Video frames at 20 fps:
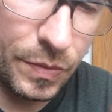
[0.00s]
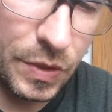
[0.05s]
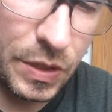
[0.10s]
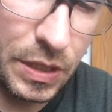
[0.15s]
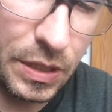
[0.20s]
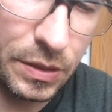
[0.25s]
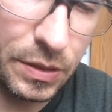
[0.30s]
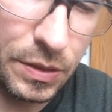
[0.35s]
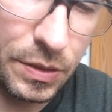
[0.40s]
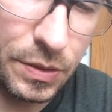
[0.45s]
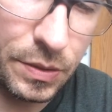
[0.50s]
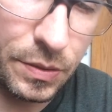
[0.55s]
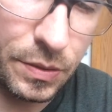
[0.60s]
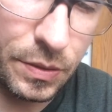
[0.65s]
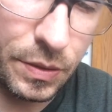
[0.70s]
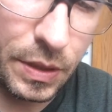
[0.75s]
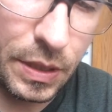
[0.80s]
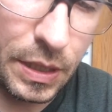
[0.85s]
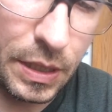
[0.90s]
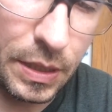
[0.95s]
take this little
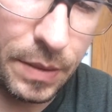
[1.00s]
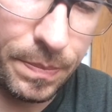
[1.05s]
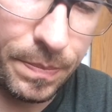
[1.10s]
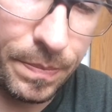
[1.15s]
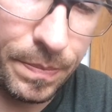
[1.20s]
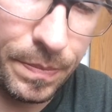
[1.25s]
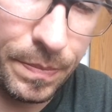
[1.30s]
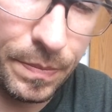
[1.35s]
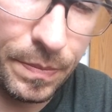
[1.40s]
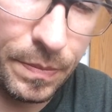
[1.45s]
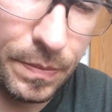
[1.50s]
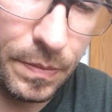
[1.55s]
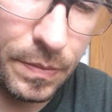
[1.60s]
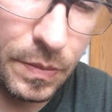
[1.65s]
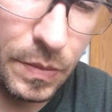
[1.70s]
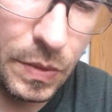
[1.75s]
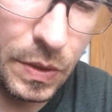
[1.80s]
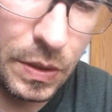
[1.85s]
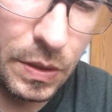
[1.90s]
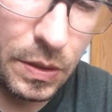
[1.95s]
guy,
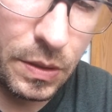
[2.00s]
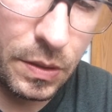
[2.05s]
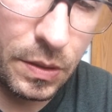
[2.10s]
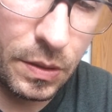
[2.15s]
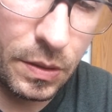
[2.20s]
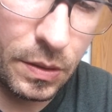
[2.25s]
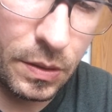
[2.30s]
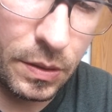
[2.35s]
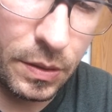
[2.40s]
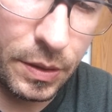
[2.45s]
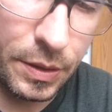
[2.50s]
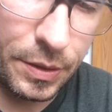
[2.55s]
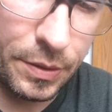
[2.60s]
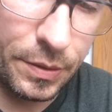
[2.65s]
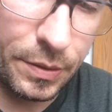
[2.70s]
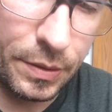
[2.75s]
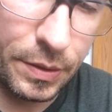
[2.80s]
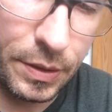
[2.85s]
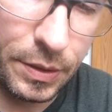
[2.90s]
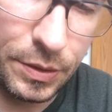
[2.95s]

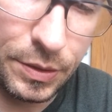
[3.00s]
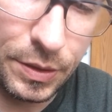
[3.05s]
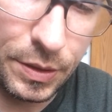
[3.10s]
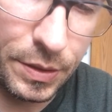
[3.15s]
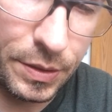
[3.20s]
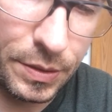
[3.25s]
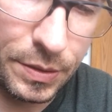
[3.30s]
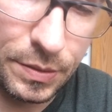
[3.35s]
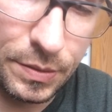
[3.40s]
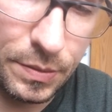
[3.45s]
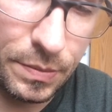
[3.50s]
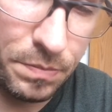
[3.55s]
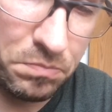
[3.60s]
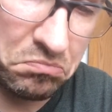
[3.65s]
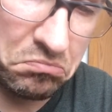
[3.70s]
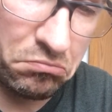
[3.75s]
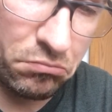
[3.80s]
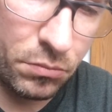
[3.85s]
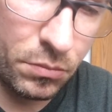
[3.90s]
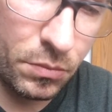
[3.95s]
literally just
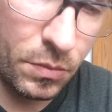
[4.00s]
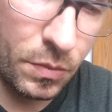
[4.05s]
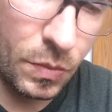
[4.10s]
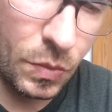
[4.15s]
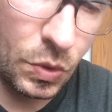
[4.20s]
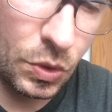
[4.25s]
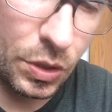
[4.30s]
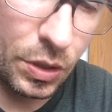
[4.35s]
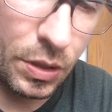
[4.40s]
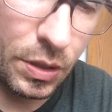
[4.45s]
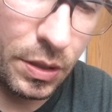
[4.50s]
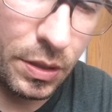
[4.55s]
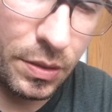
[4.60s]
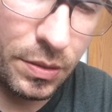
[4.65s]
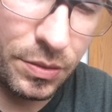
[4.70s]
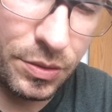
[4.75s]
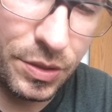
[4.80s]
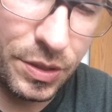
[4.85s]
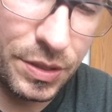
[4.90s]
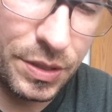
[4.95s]

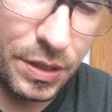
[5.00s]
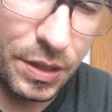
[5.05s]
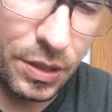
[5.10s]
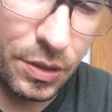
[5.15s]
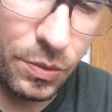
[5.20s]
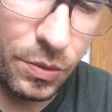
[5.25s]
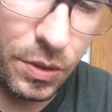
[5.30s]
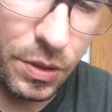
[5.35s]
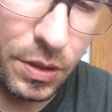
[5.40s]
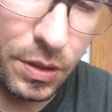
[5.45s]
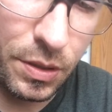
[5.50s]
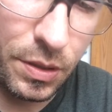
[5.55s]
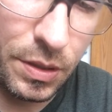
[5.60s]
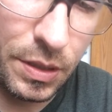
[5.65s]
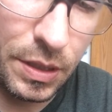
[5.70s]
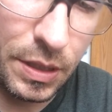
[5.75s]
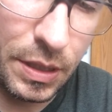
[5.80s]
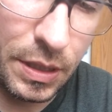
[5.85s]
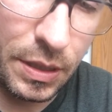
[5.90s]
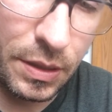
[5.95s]
like you would an
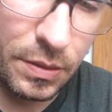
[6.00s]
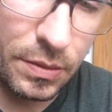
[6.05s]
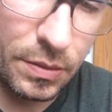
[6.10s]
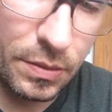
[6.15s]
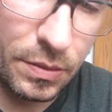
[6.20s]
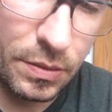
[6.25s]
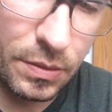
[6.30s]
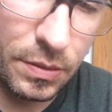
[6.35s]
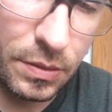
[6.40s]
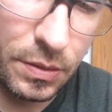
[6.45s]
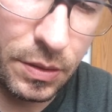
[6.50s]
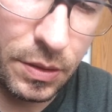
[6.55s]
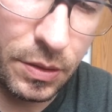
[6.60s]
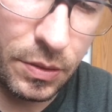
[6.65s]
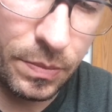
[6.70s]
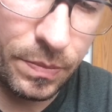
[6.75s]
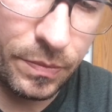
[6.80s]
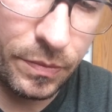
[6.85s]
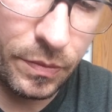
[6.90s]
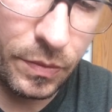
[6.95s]
RTA,
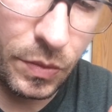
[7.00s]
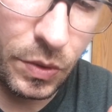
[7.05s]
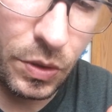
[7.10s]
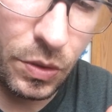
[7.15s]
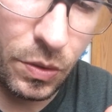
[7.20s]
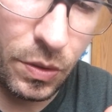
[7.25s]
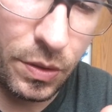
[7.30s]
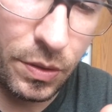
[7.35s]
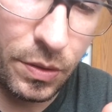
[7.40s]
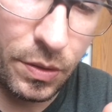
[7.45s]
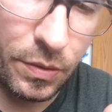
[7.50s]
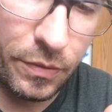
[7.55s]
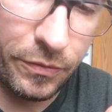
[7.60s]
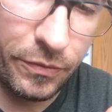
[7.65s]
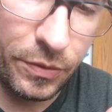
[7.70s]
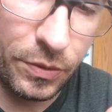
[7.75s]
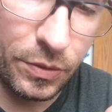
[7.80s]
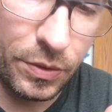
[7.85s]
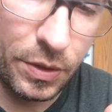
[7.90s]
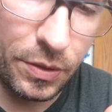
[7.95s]
go under,
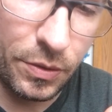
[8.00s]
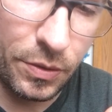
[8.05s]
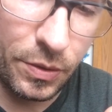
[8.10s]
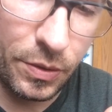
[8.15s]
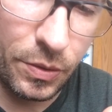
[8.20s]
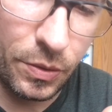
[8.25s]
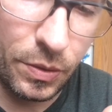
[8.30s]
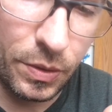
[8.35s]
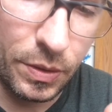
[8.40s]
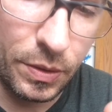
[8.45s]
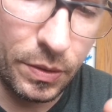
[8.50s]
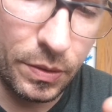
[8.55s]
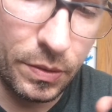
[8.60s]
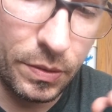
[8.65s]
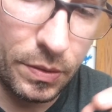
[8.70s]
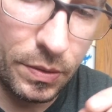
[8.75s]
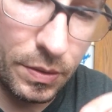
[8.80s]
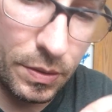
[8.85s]
fold under the coil,